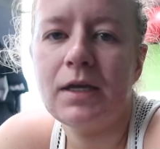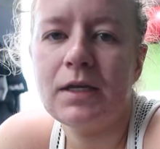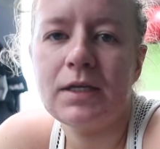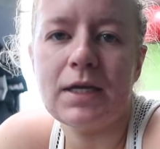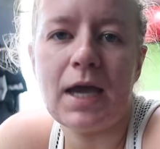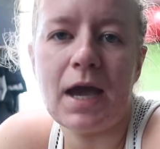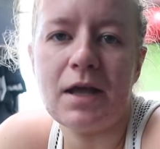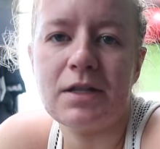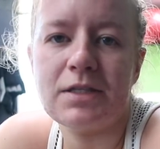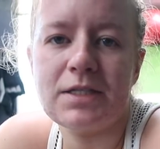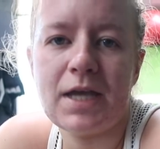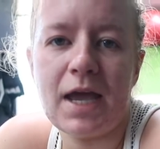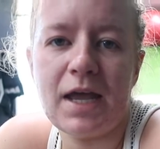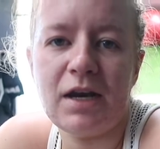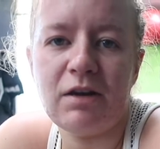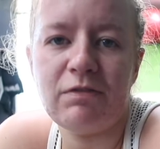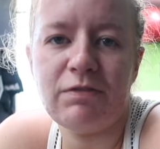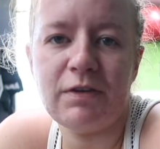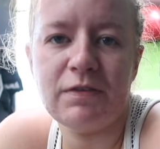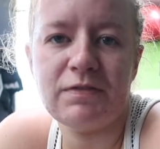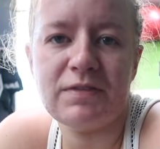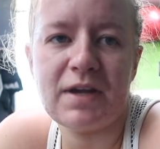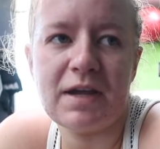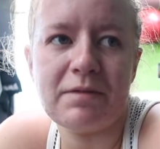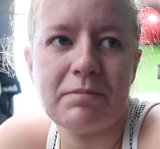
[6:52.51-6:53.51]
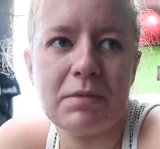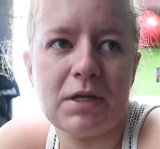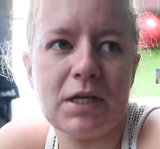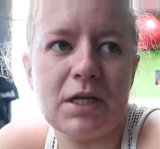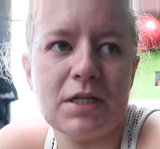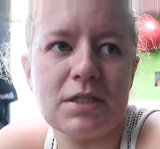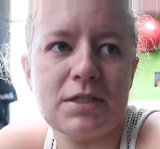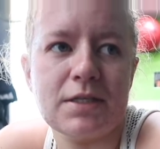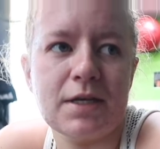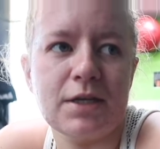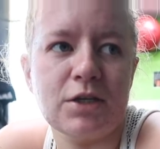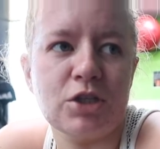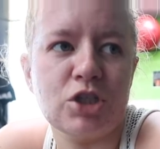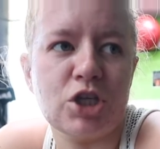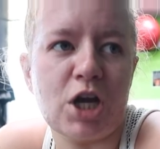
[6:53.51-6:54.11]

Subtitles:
yeah, 10 to 15 minutes and